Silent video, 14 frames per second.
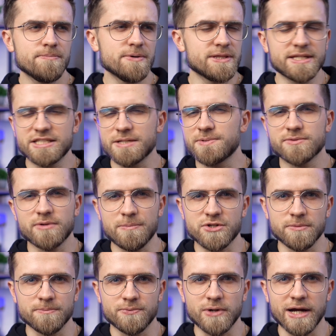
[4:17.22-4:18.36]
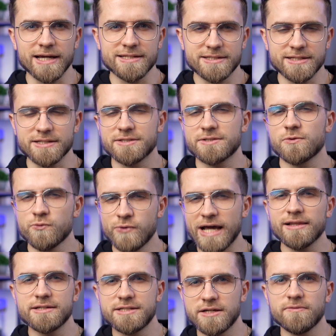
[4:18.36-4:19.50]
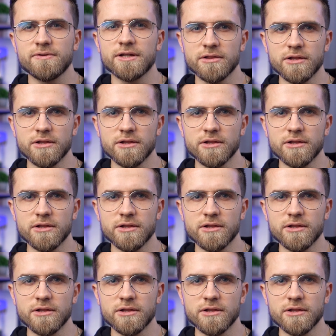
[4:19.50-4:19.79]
but the subscription price is relatively